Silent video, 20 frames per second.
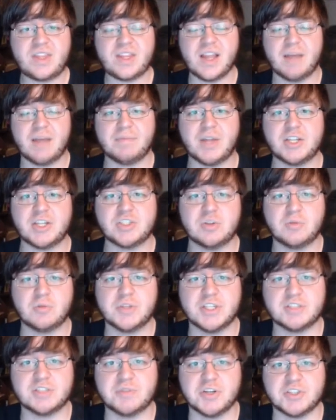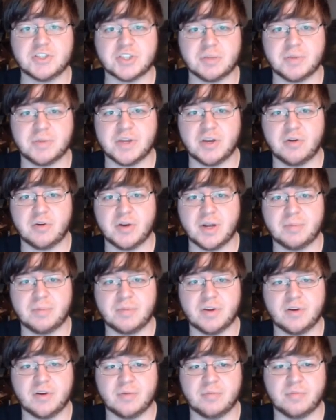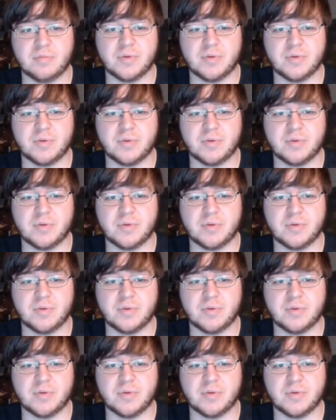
I'm not sure when this video is going to be going up uh,